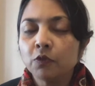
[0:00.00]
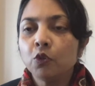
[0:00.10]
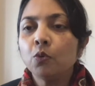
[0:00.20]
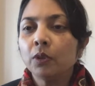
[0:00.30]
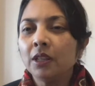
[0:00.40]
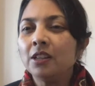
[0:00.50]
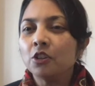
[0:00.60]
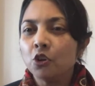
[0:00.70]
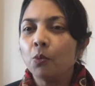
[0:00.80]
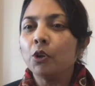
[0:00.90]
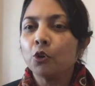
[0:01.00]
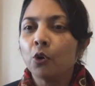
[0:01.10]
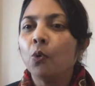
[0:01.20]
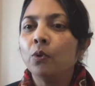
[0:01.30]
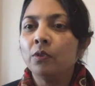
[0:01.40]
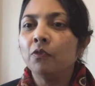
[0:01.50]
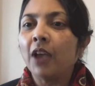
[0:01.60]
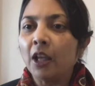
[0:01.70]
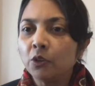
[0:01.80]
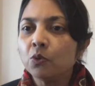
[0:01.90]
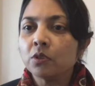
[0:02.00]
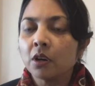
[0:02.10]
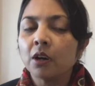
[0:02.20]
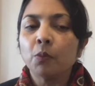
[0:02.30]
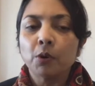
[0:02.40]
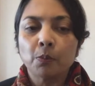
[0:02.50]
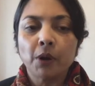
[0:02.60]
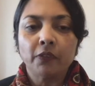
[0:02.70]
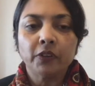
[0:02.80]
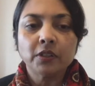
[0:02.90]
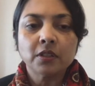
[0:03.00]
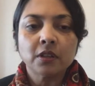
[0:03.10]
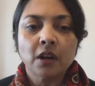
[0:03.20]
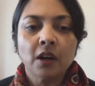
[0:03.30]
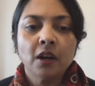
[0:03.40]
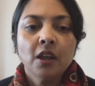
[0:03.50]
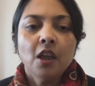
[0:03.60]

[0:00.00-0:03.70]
So you really need to know what your own values are, what your preferences are.